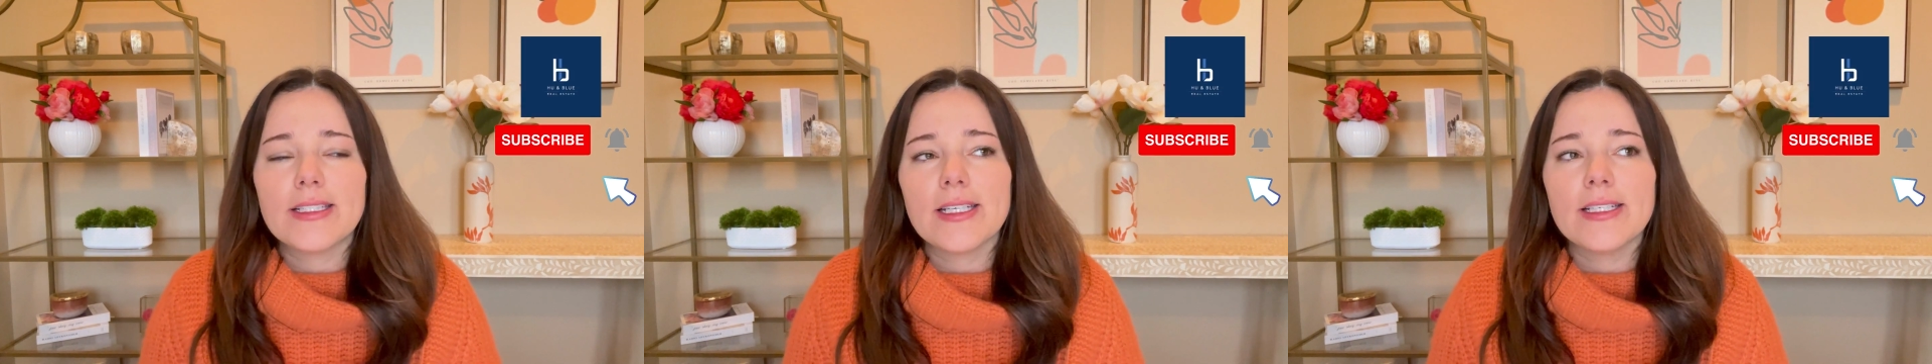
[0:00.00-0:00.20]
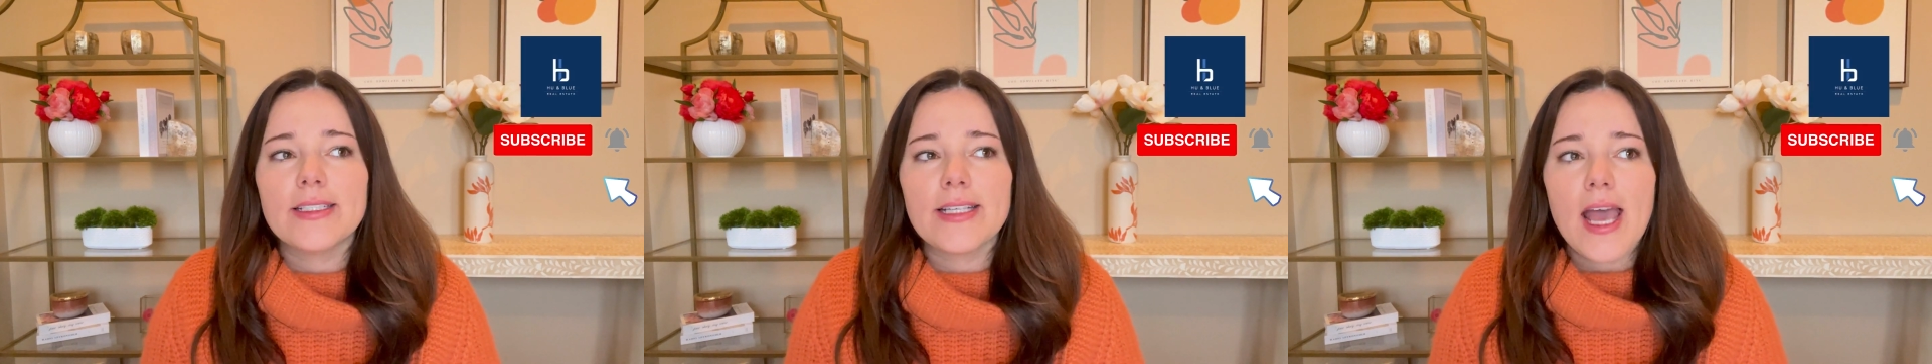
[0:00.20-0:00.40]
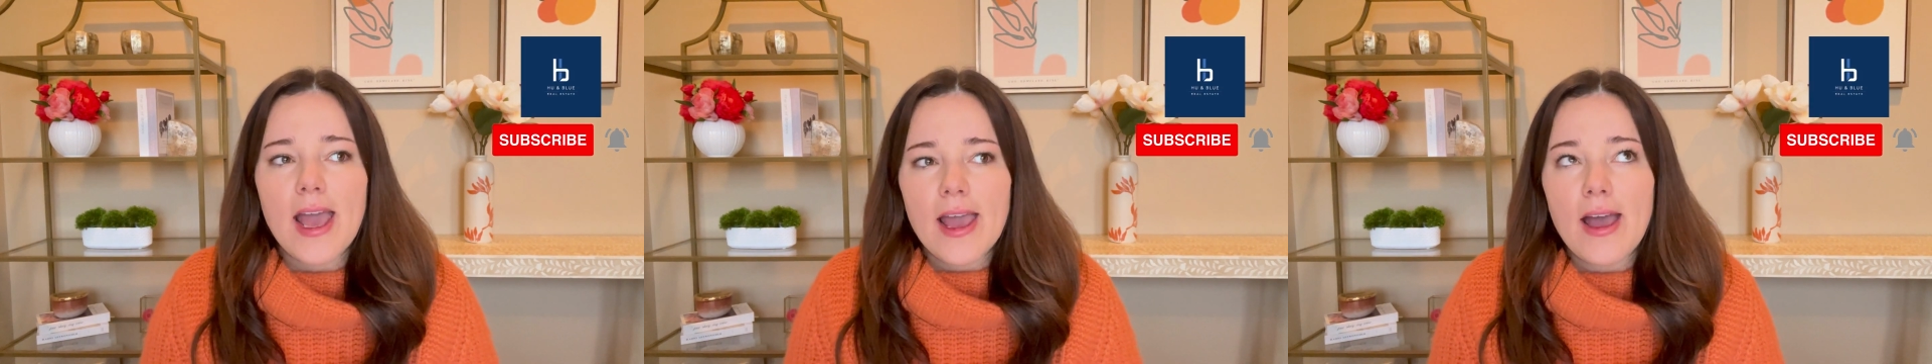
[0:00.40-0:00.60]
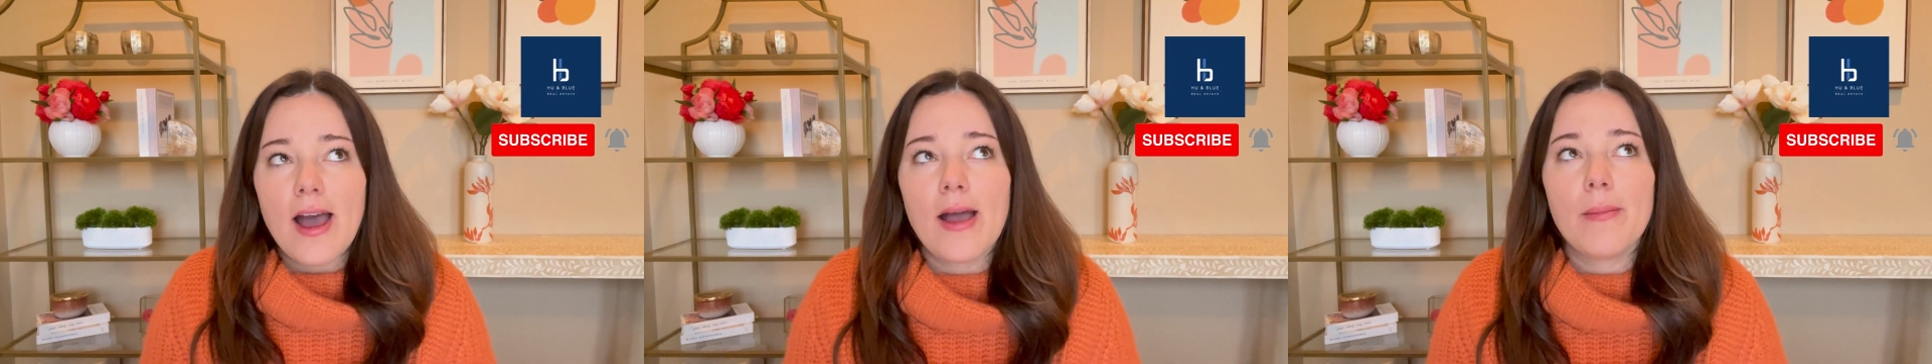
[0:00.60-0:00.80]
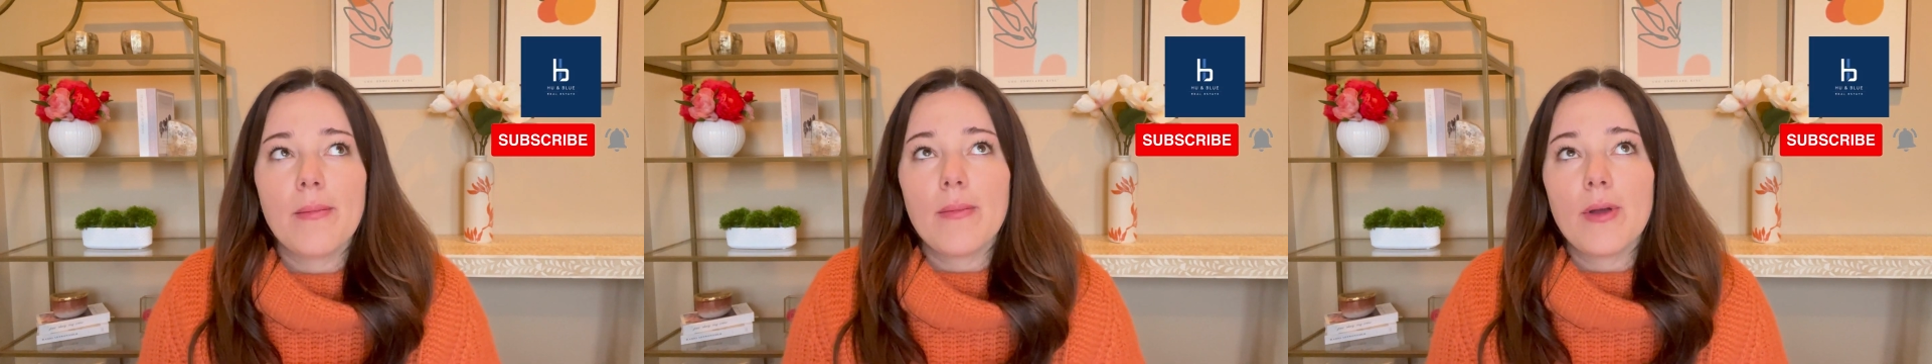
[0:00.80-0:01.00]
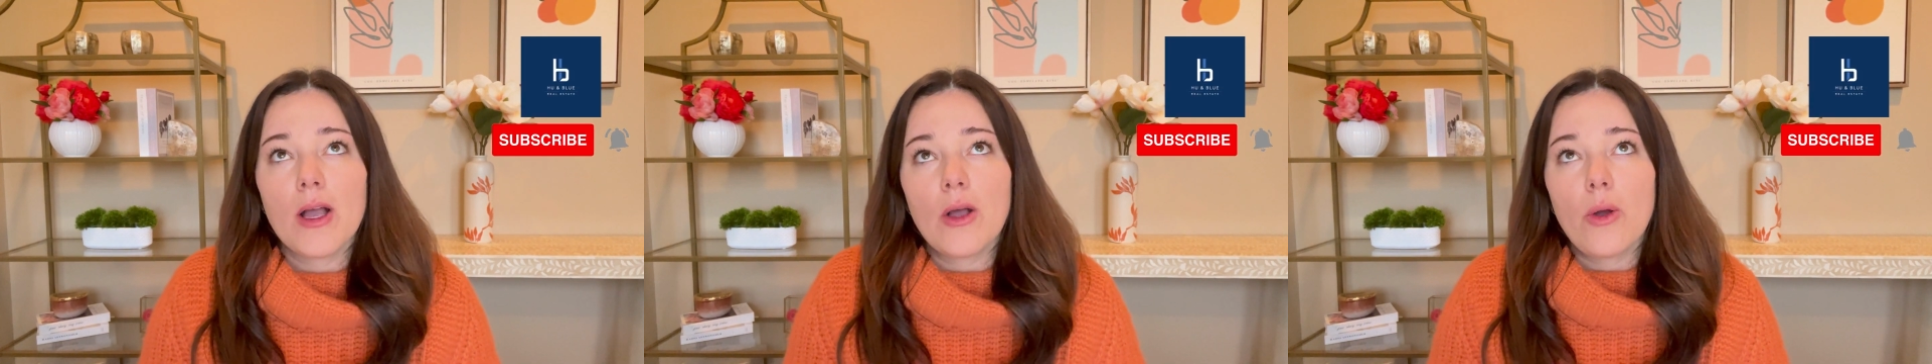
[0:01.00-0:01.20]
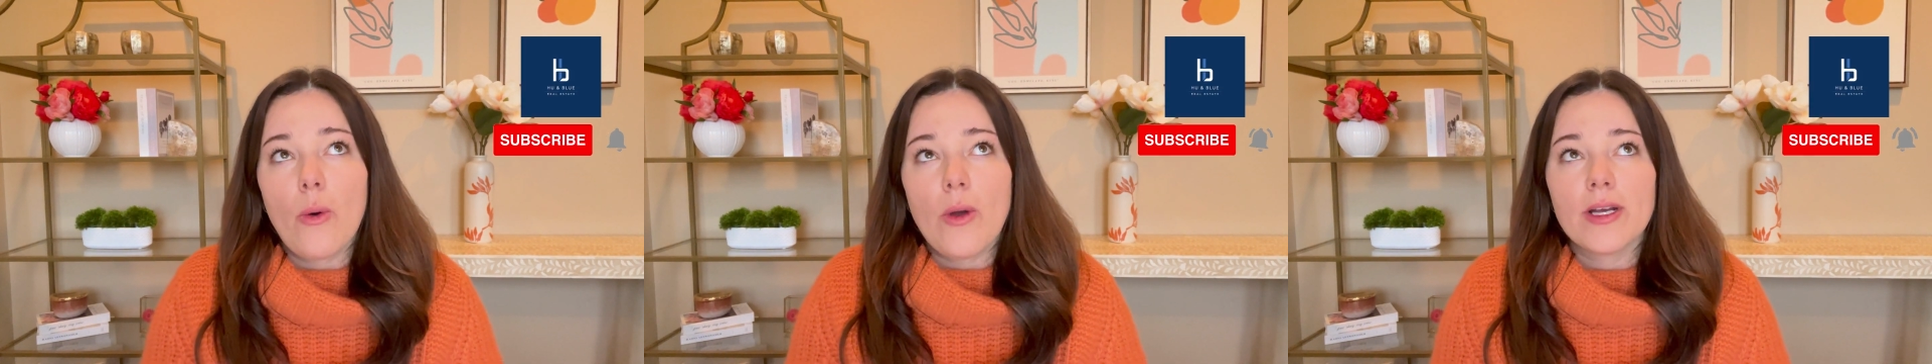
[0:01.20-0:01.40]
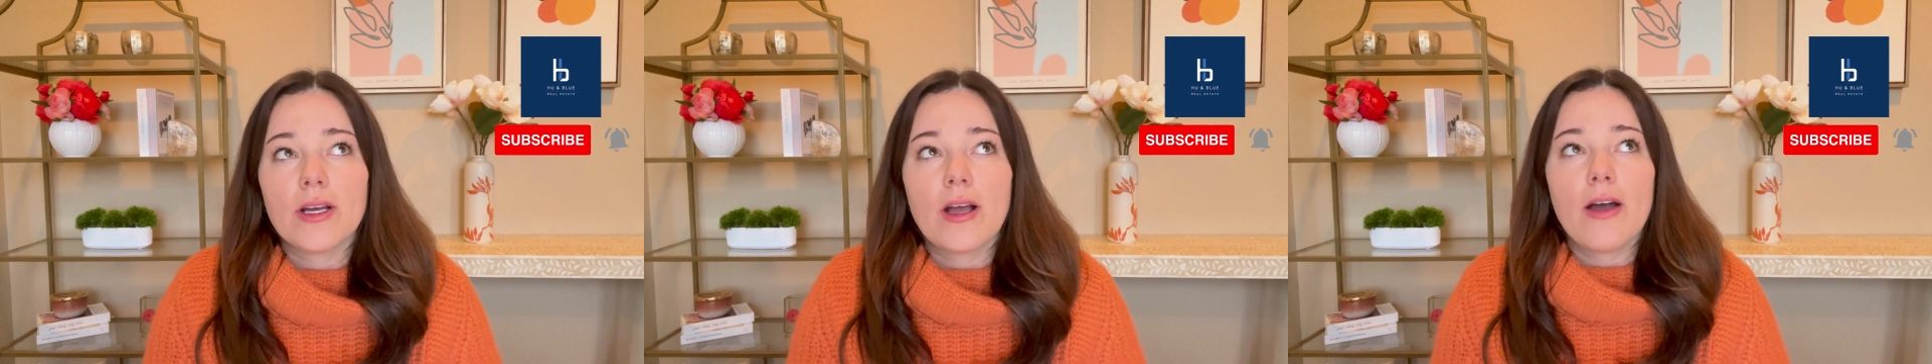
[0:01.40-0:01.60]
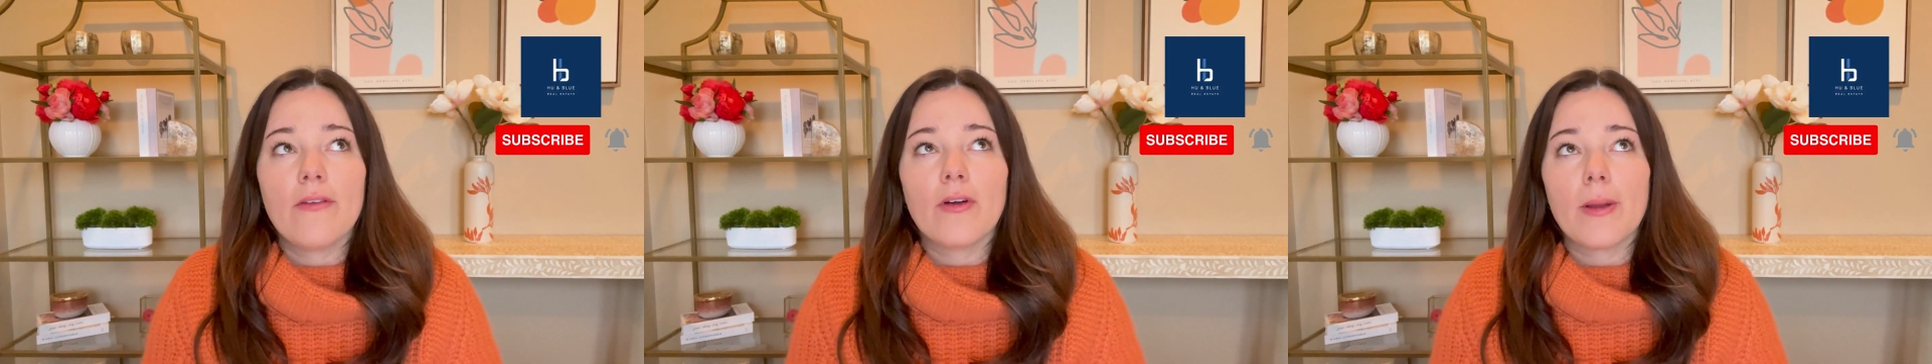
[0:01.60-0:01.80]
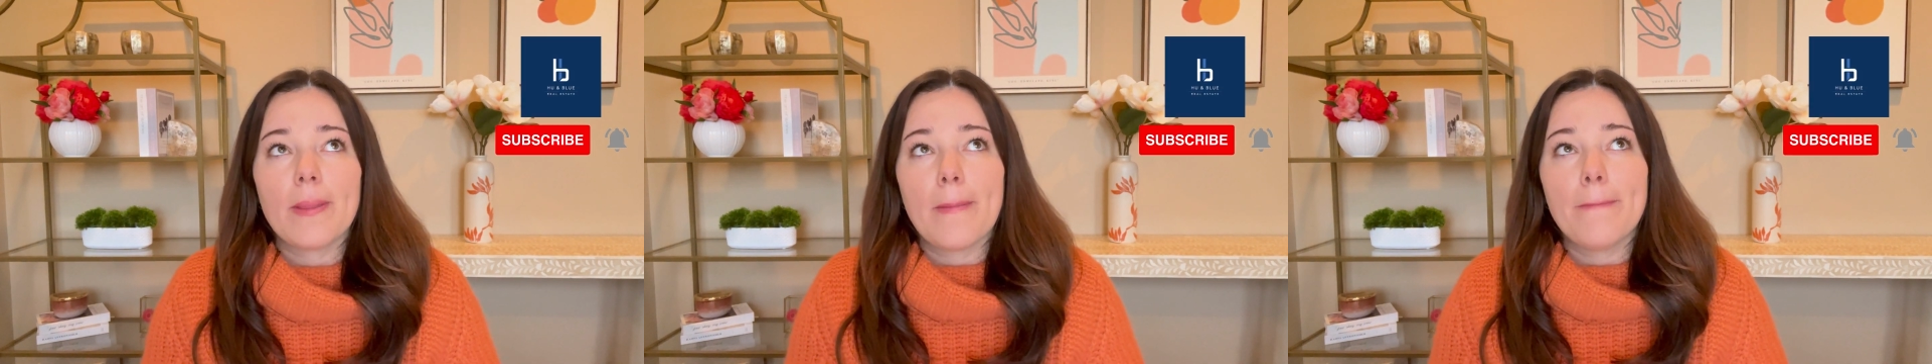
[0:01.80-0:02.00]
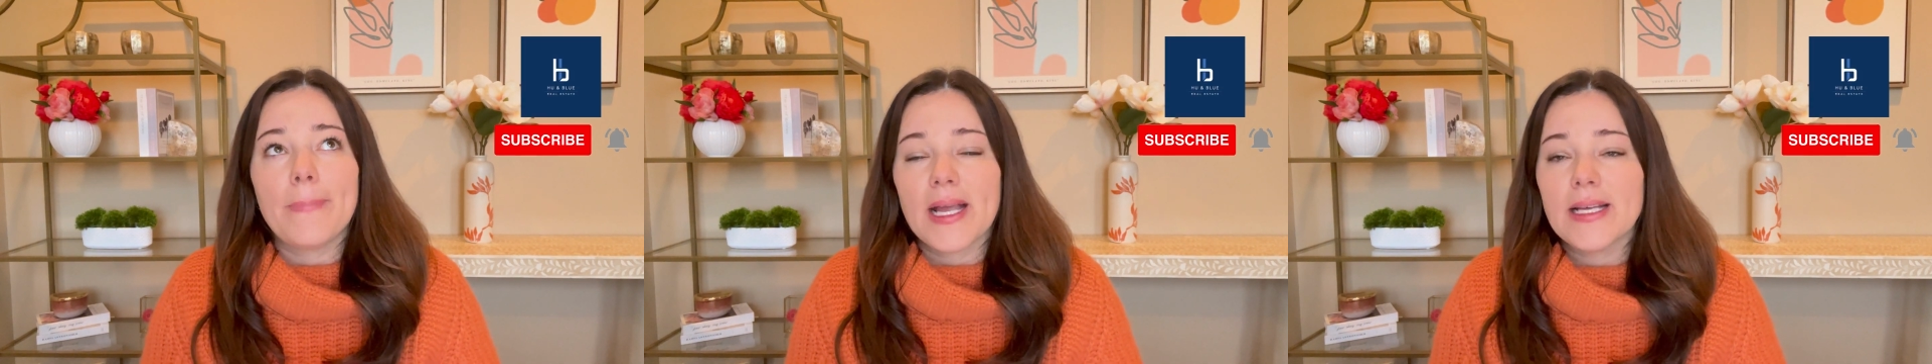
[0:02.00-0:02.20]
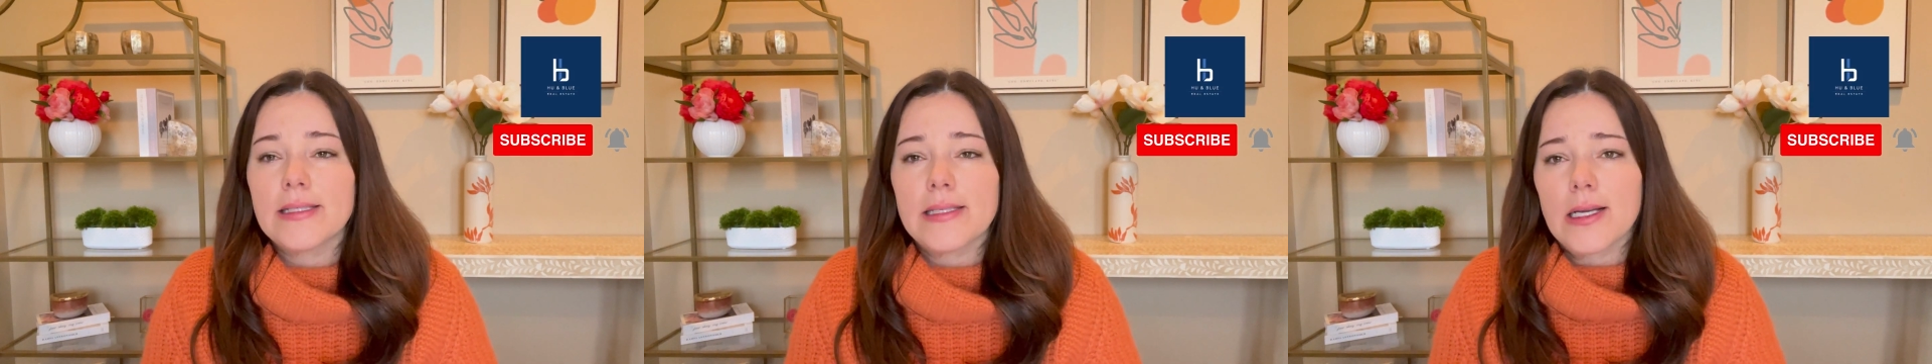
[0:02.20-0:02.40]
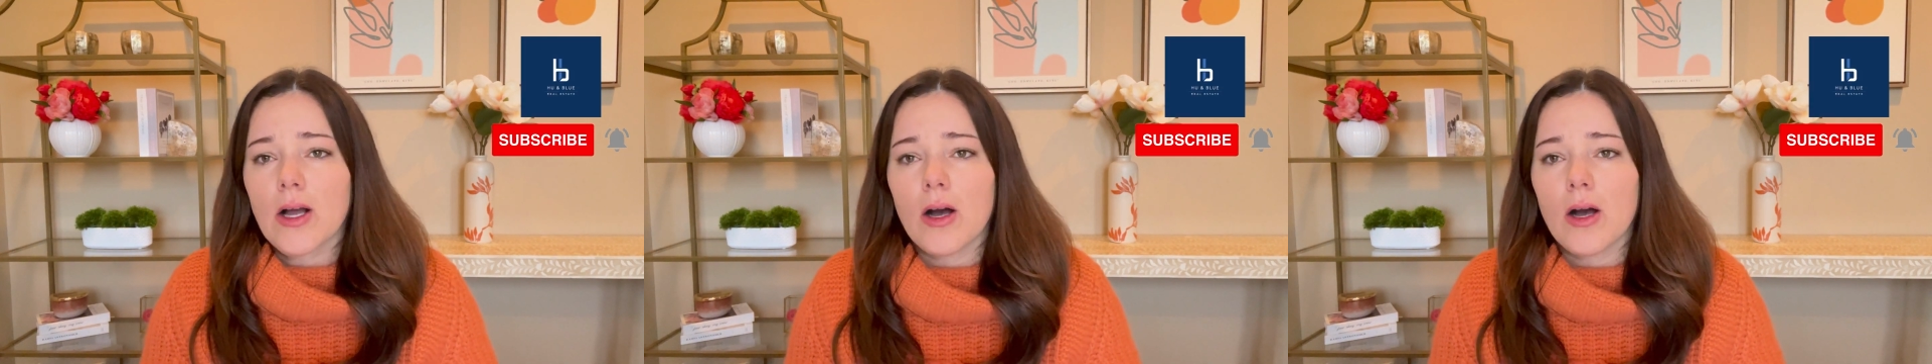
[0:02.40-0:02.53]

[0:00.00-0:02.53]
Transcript: Today, I'm going to cover the basic